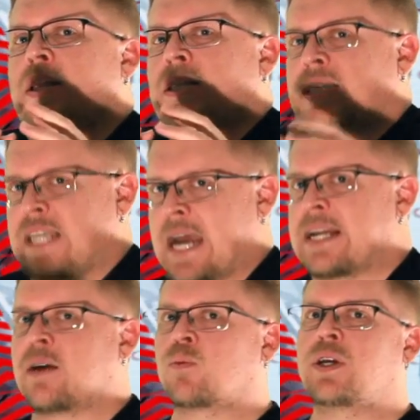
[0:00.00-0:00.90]

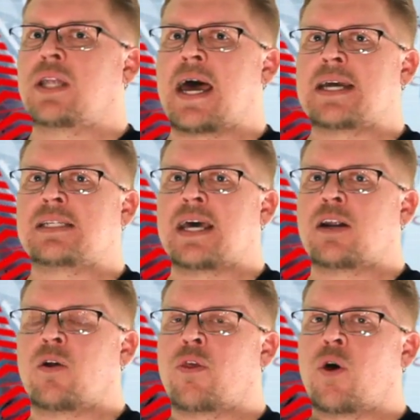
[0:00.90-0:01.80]
Skynet realized that
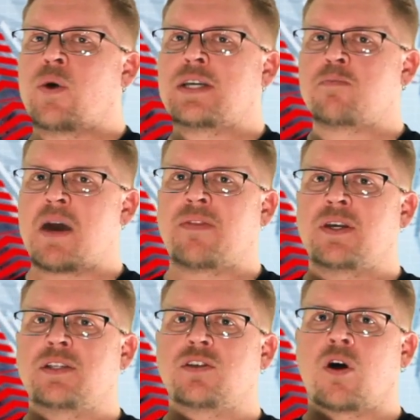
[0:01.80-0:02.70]
although his
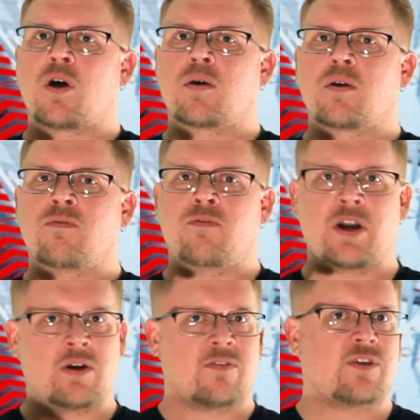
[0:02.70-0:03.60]
methods are
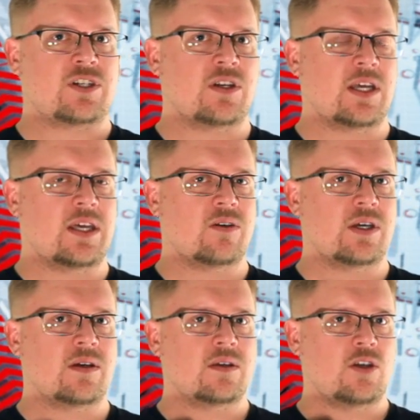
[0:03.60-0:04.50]
very efficient in
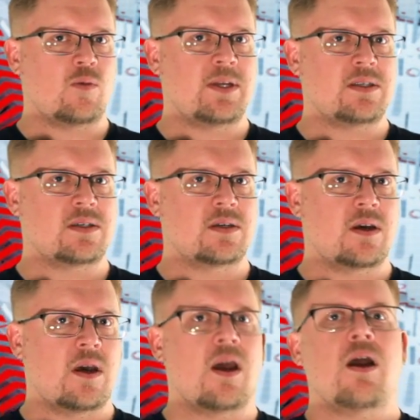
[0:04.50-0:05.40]
killing humans,
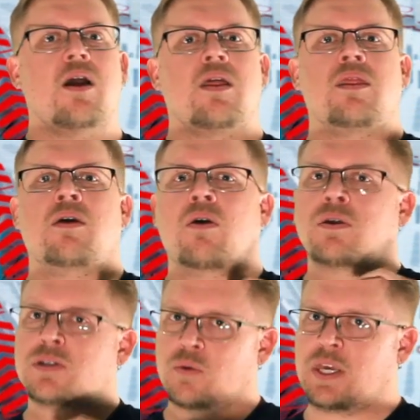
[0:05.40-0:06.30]
they're
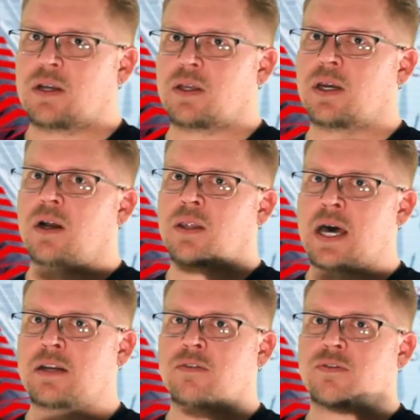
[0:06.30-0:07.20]
also killing a
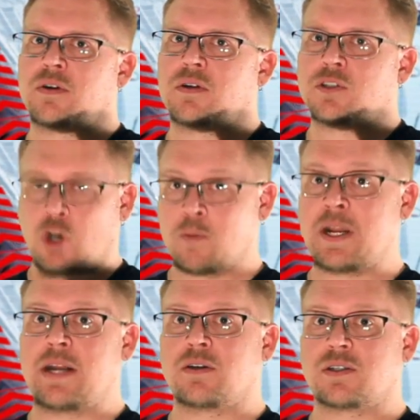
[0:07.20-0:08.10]
lot of
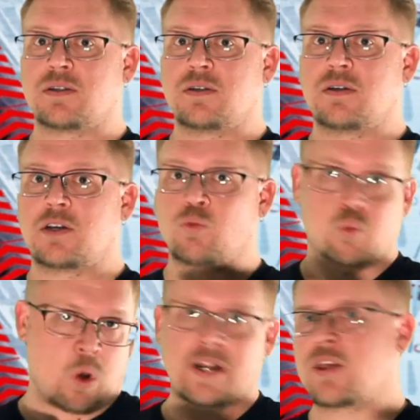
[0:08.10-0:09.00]
Terminators
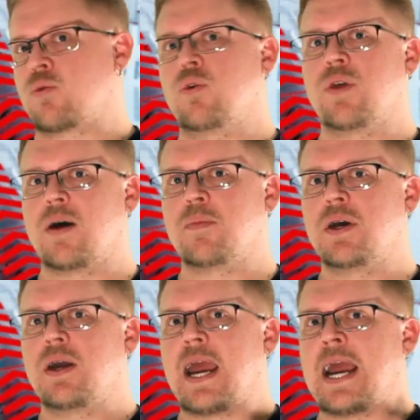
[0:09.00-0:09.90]
running through them,
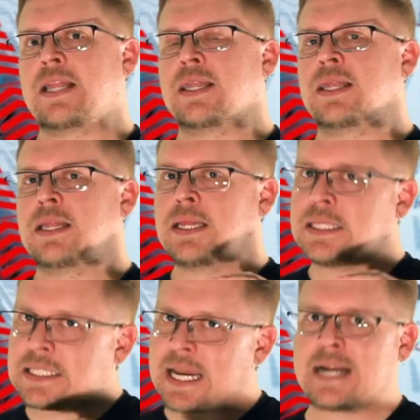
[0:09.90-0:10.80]
and
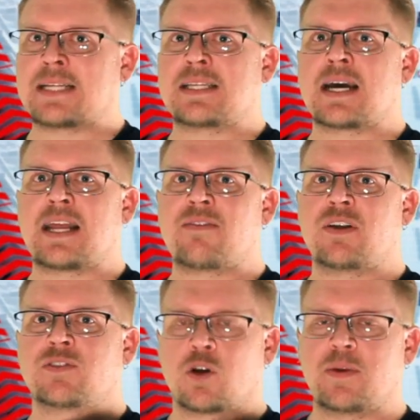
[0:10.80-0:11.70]
Skynet's not going to have
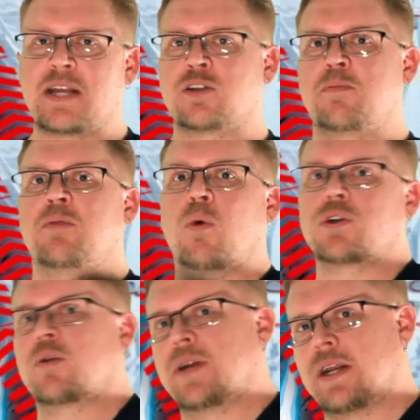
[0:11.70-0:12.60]
enough Terminators to build more
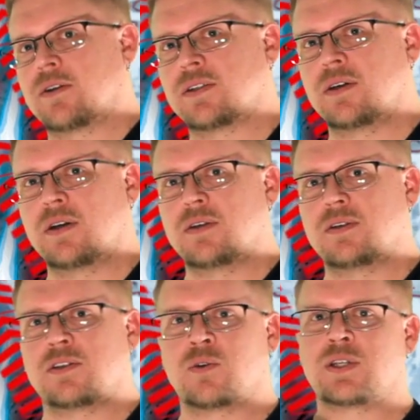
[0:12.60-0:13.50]
Terminators.
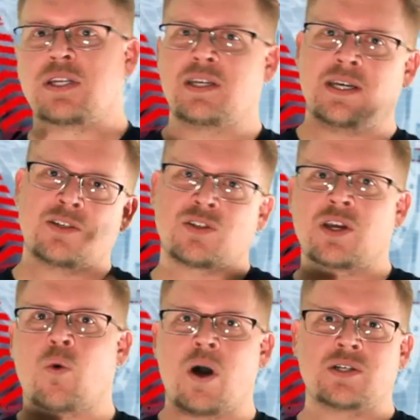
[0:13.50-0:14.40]
So it's an interesting
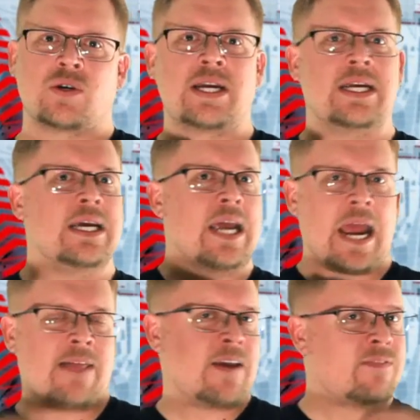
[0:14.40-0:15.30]
quandary,
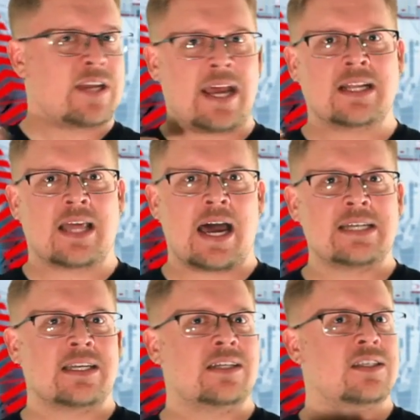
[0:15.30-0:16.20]
and they have to
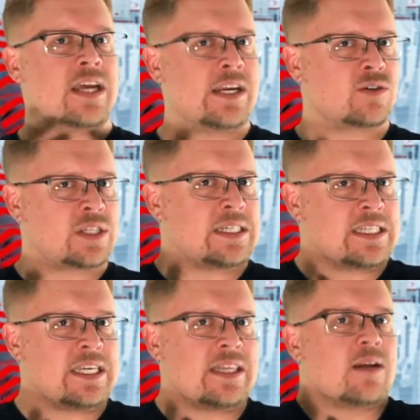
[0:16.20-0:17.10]
analyze, and it's interesting to
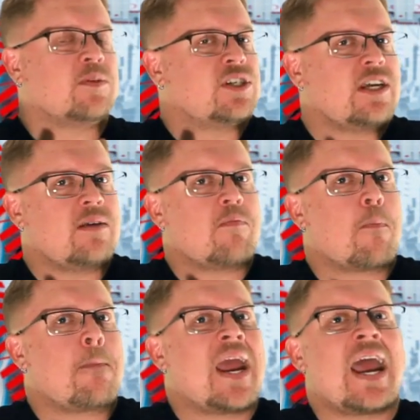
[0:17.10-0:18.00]
see that a machine
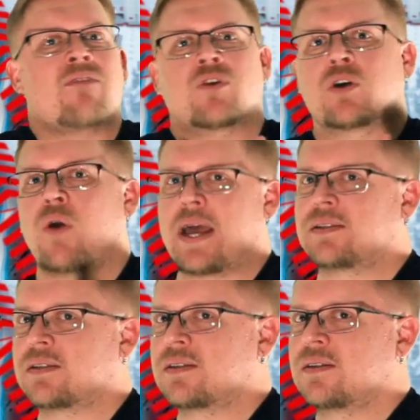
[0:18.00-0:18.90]
may have
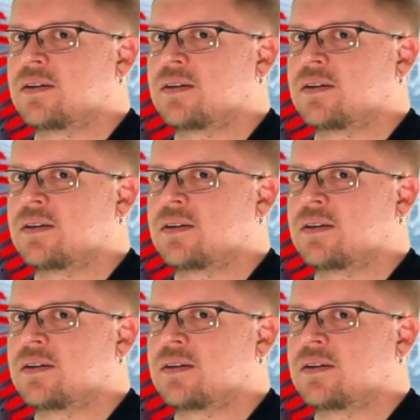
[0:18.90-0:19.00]
regrets.